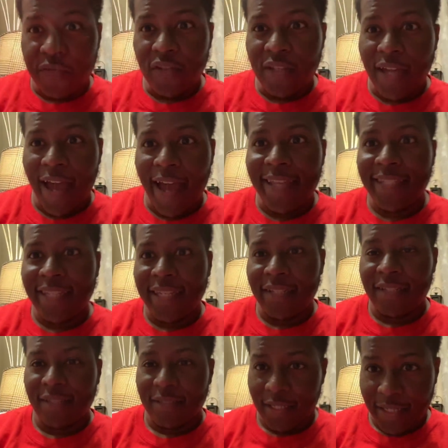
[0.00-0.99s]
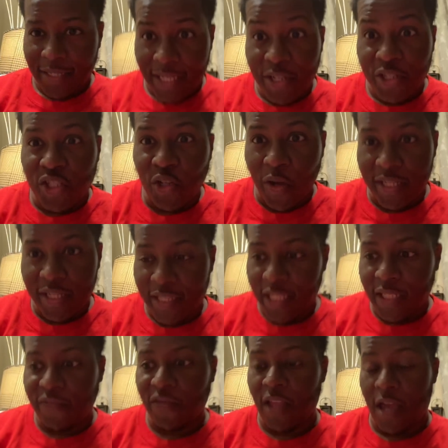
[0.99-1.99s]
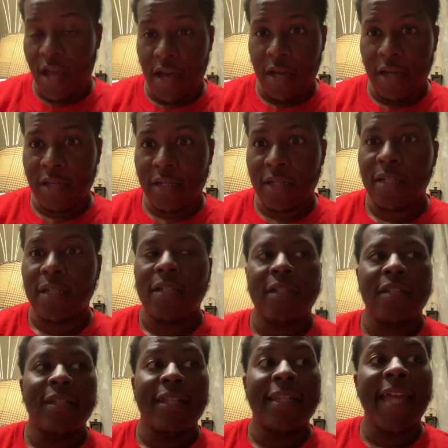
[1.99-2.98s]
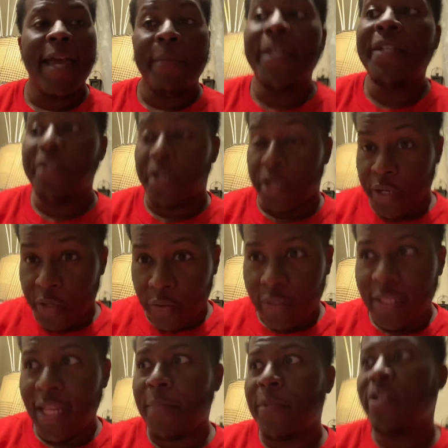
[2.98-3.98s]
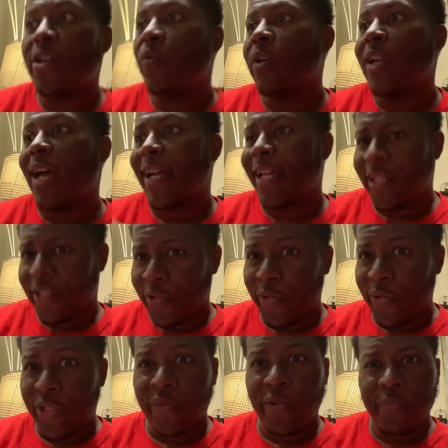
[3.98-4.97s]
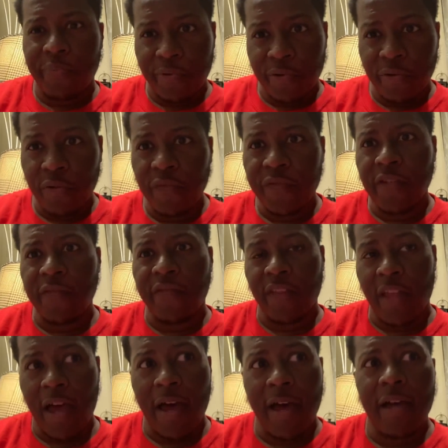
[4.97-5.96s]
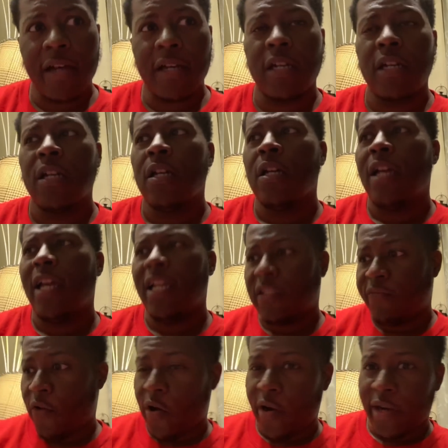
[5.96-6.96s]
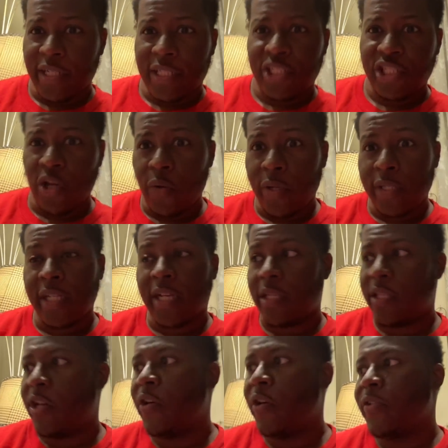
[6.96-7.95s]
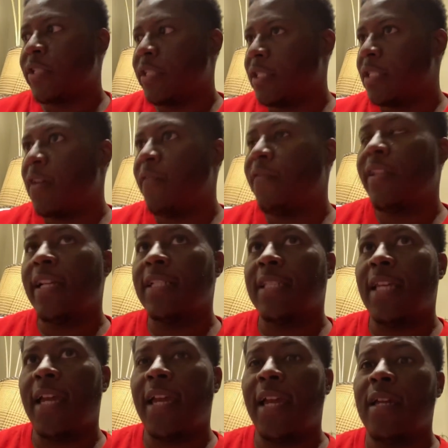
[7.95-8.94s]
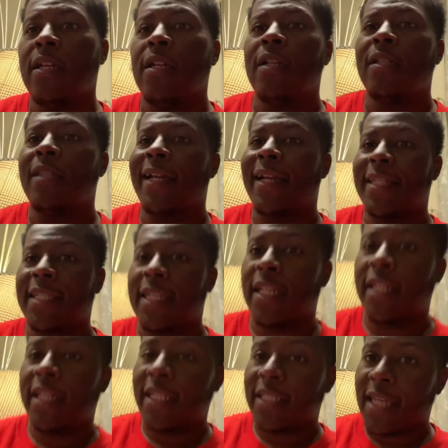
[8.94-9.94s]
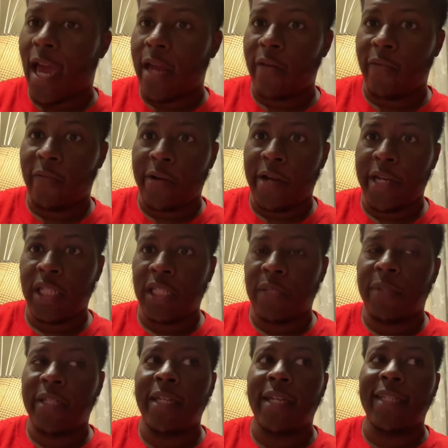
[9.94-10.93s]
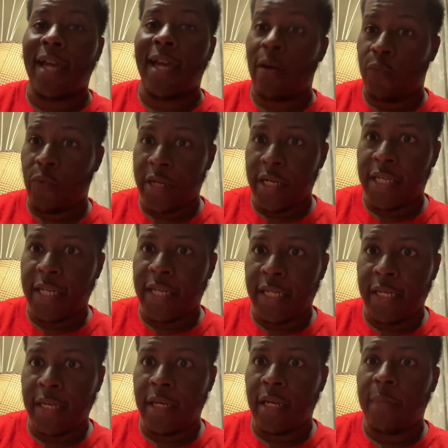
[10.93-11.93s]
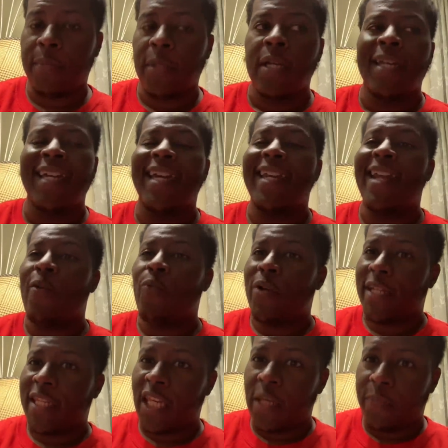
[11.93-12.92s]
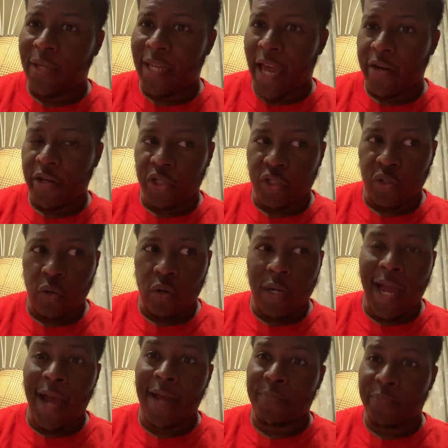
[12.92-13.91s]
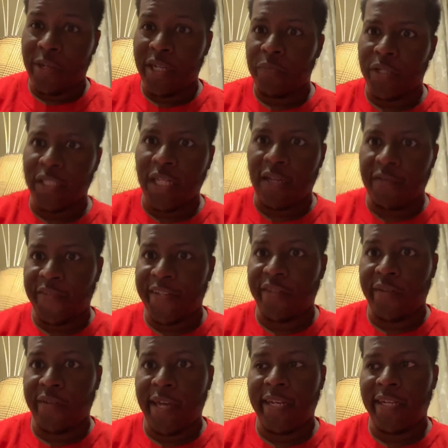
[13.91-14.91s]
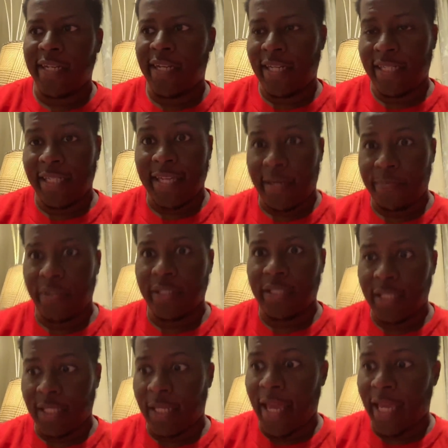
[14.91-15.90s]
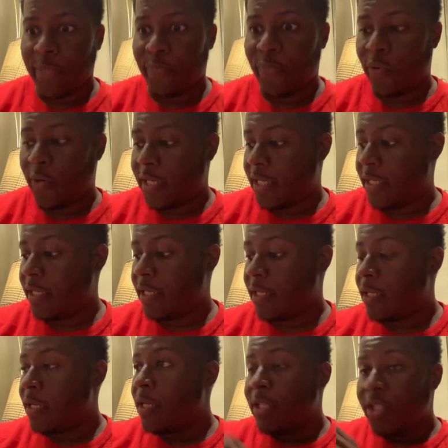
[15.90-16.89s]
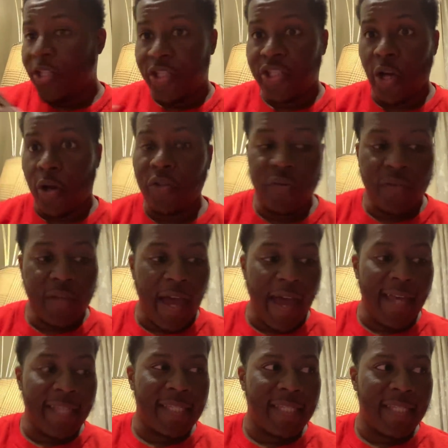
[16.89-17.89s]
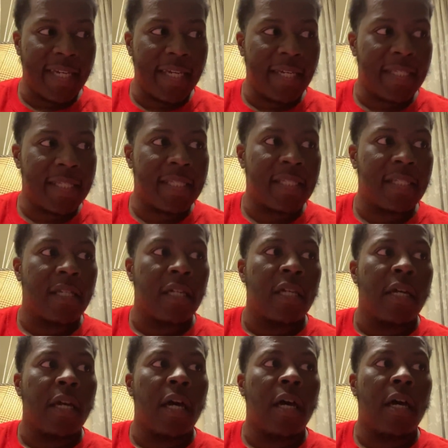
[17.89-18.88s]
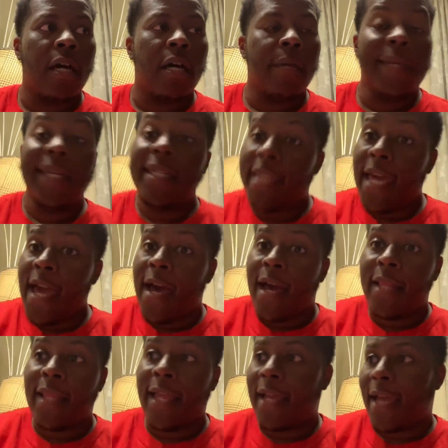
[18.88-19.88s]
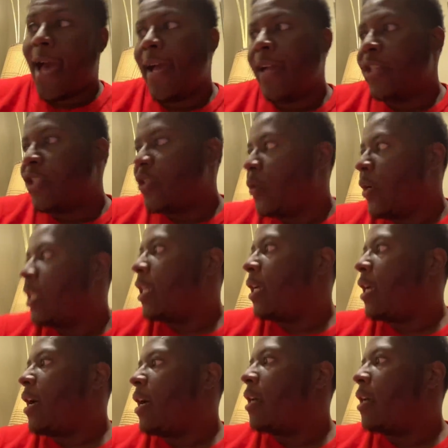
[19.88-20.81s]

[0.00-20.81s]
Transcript: guys enjoyed this vlog, let me know. Let me know what I can do to improve the vlog as far as showing the clothes and stuff like that. Like I said, it is kind of rushed because I want to get it up and I want to keep it kind of short. I pretty much had a video edited. I just got to put this last part in, show you guys this. Um, and yeah, like I enjoyed it.